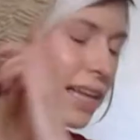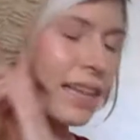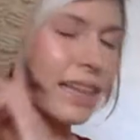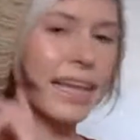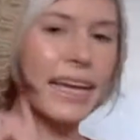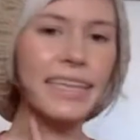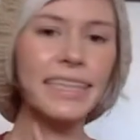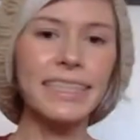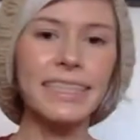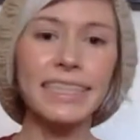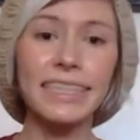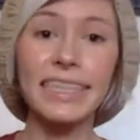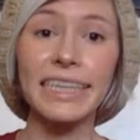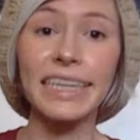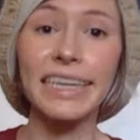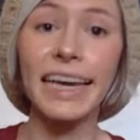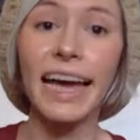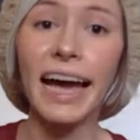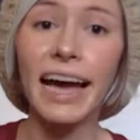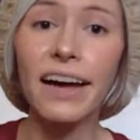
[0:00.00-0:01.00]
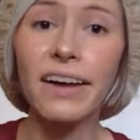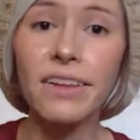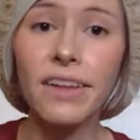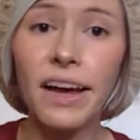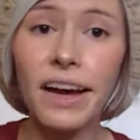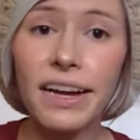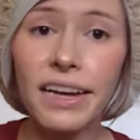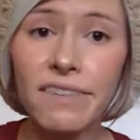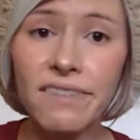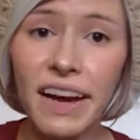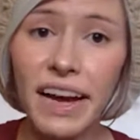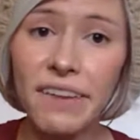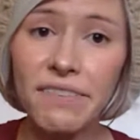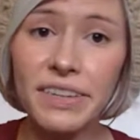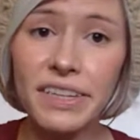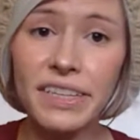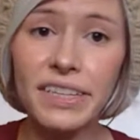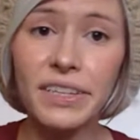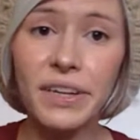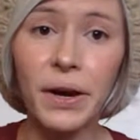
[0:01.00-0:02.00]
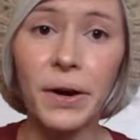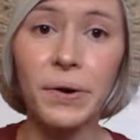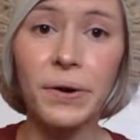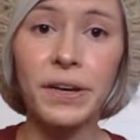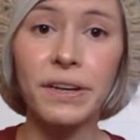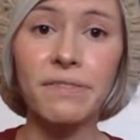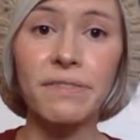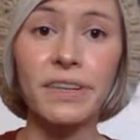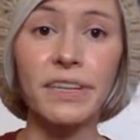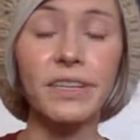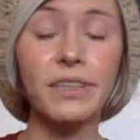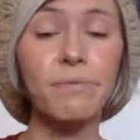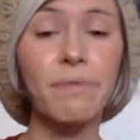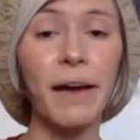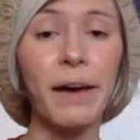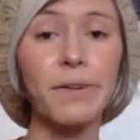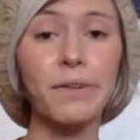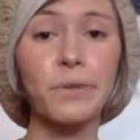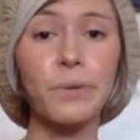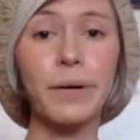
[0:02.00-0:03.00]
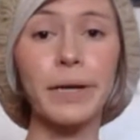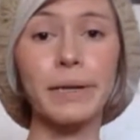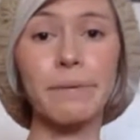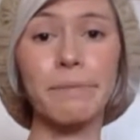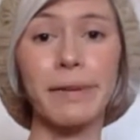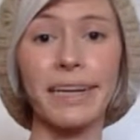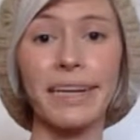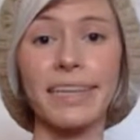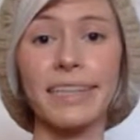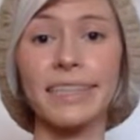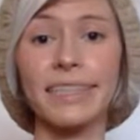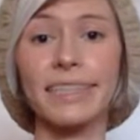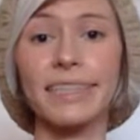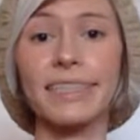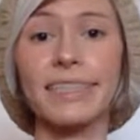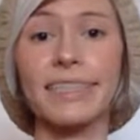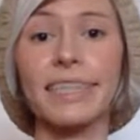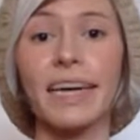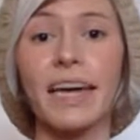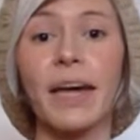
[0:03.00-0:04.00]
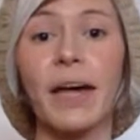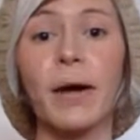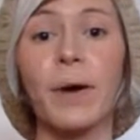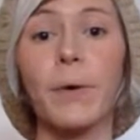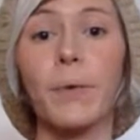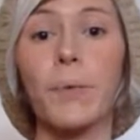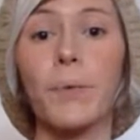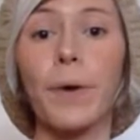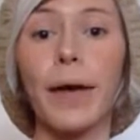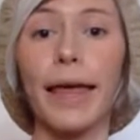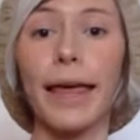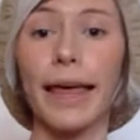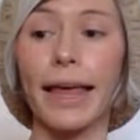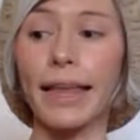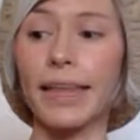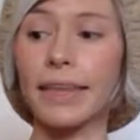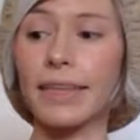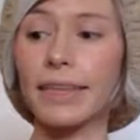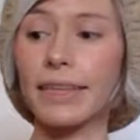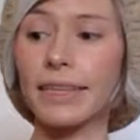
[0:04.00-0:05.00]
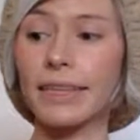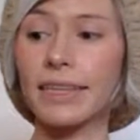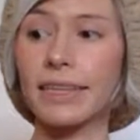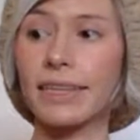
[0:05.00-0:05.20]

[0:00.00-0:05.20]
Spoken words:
Let's see, how long have I been going? For about 20 minutes? Well,